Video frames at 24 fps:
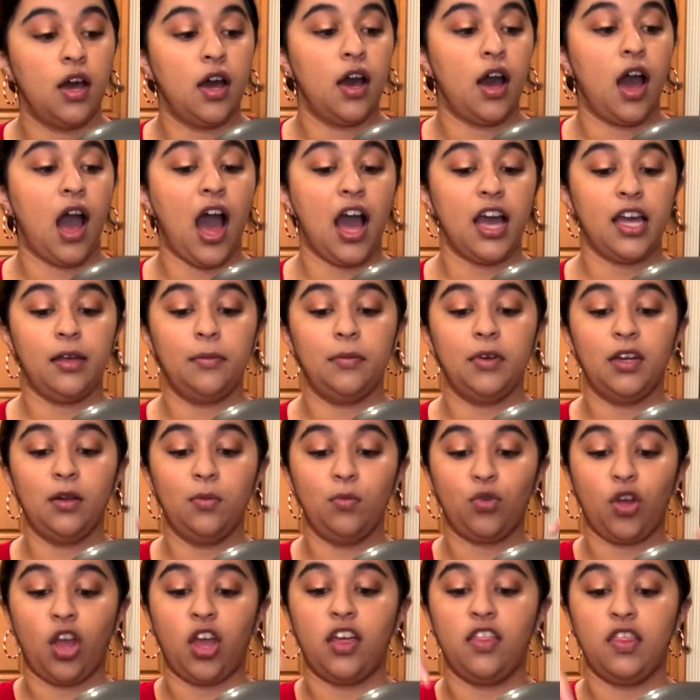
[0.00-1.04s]
I am gonna
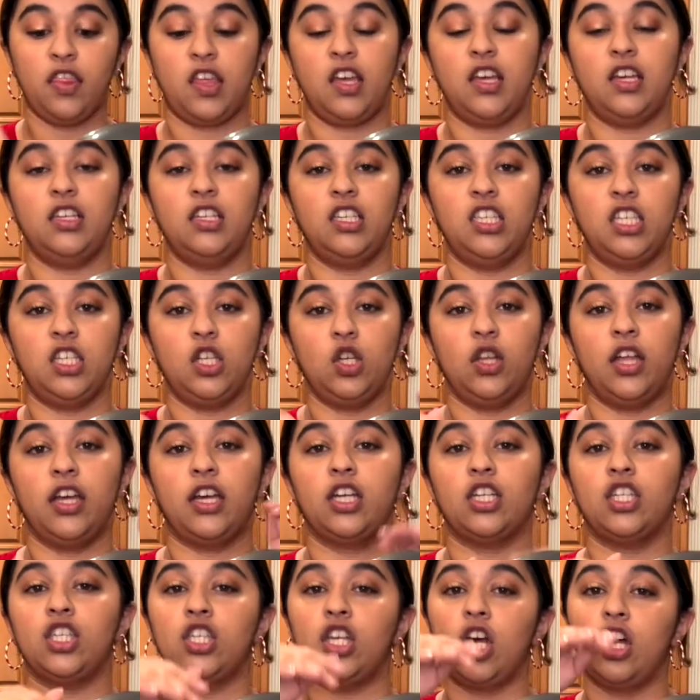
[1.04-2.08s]
bring these to like
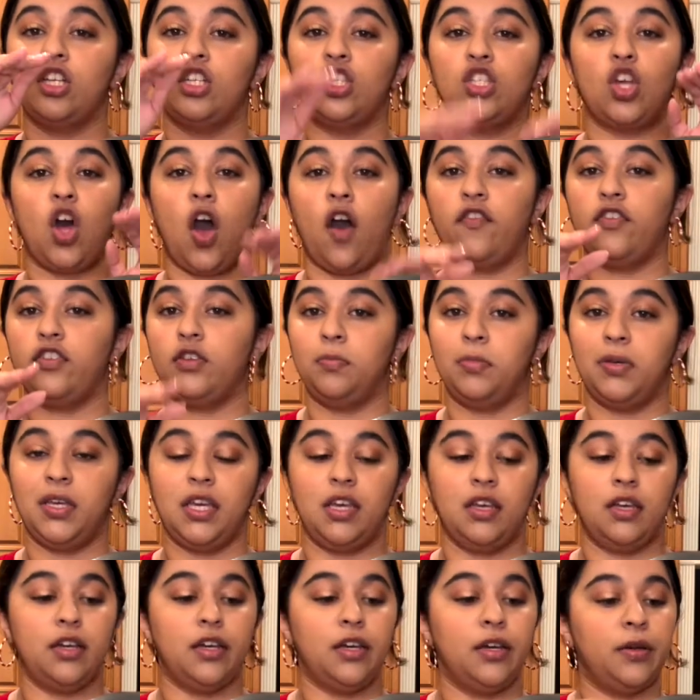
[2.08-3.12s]
a soft
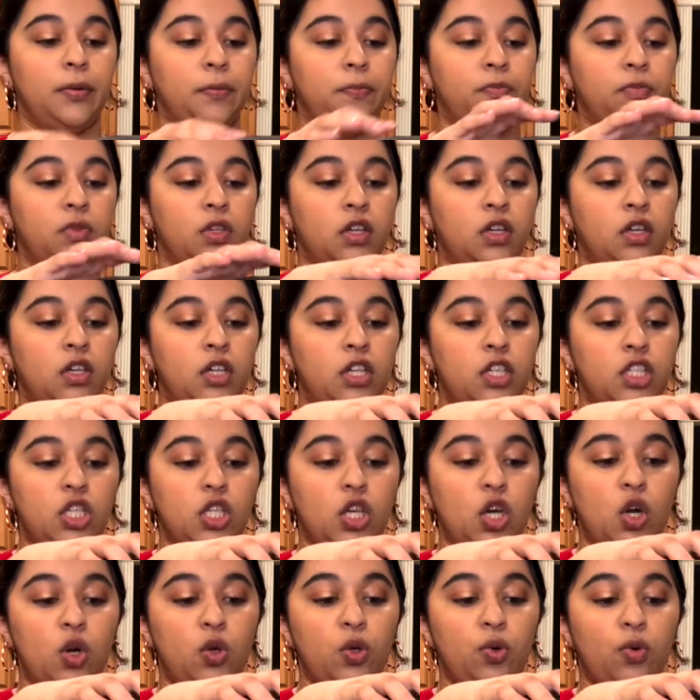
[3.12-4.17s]
peak.
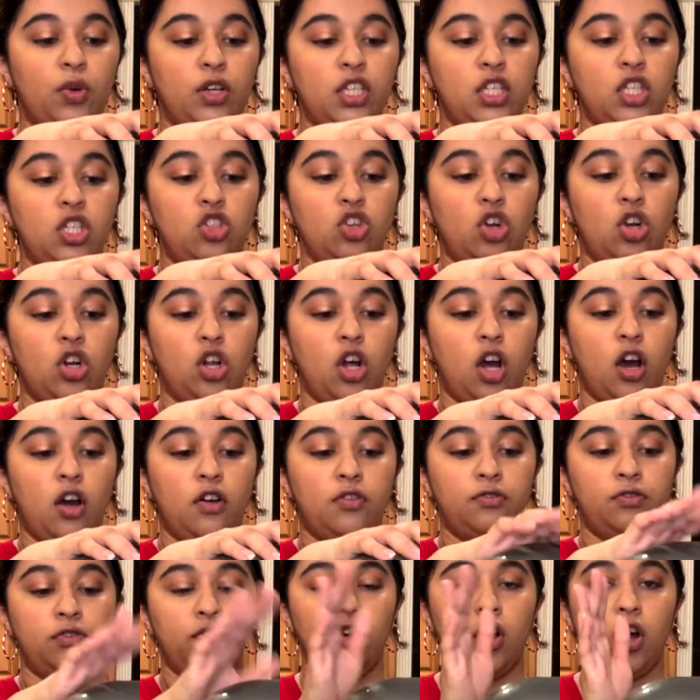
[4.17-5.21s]
So you wanna start
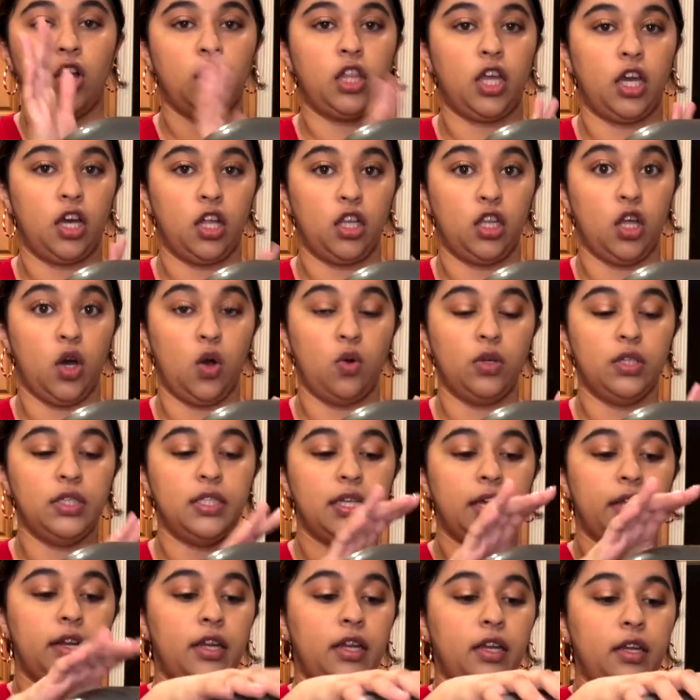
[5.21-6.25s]
off on like a lower
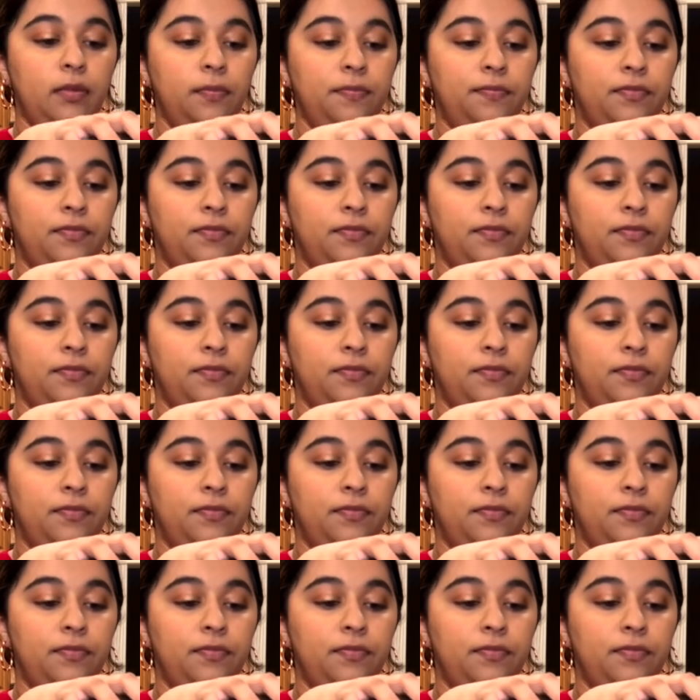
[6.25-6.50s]
setting